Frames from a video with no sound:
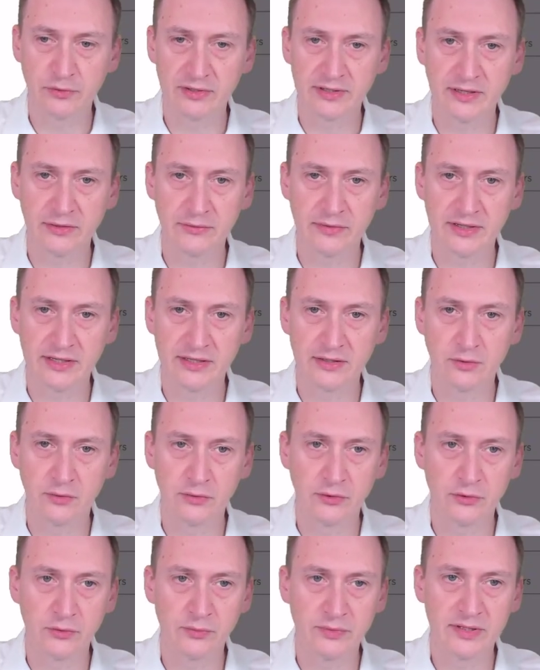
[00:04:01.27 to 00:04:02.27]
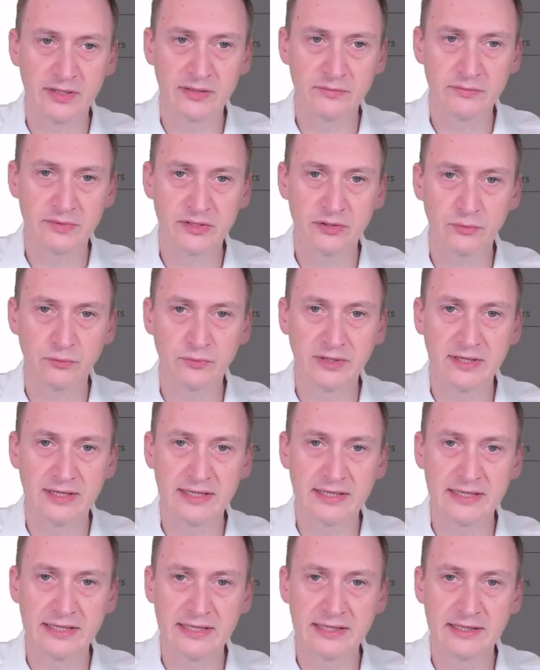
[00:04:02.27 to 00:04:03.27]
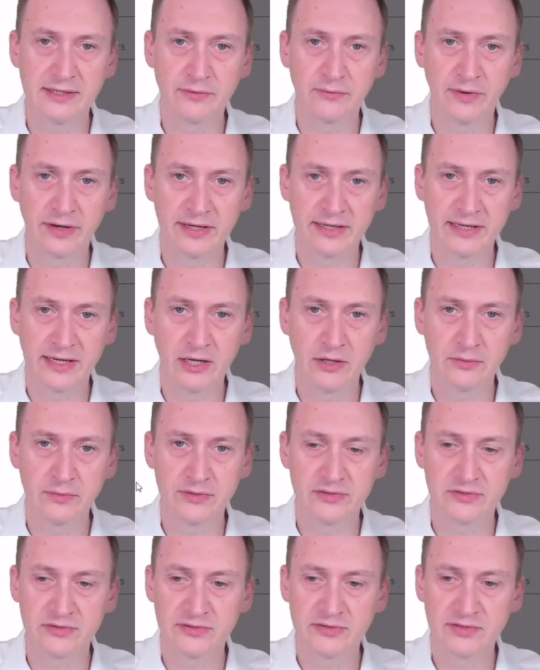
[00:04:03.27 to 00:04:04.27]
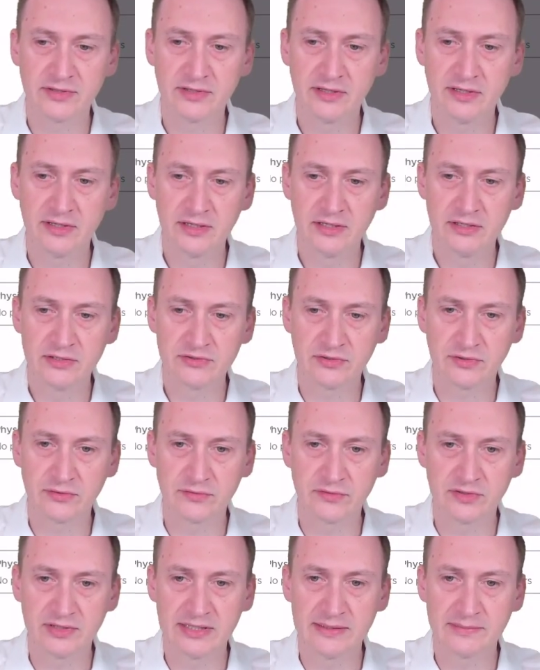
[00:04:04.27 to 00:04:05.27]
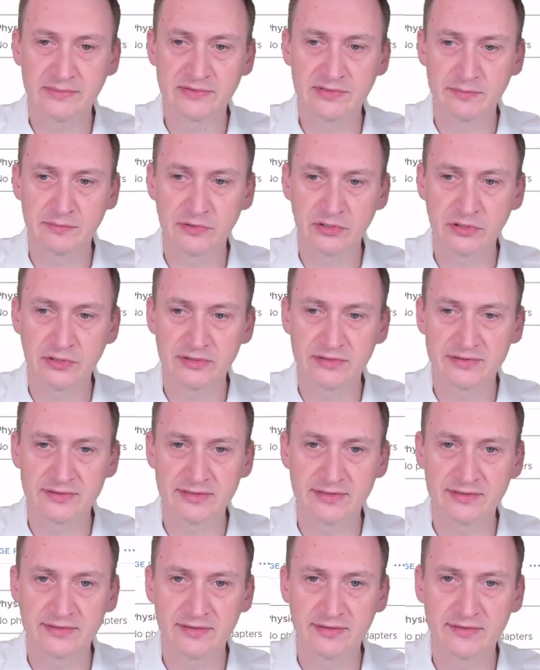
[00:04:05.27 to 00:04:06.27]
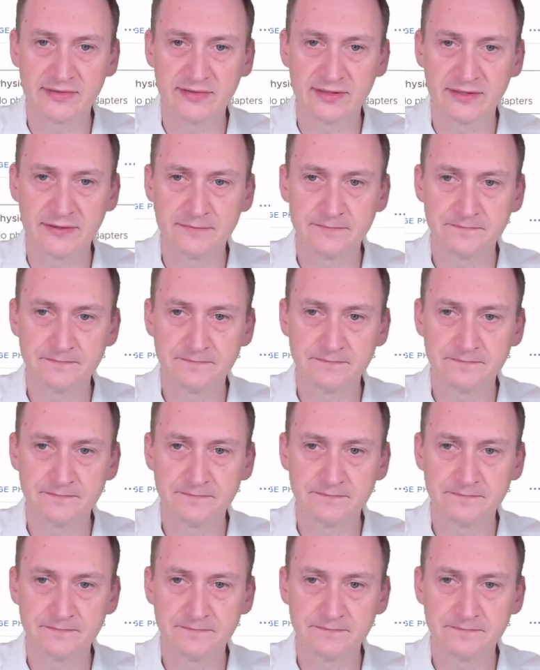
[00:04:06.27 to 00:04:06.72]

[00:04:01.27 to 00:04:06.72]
down here, although we don't really need it right now, but just sort of to keep some consistency.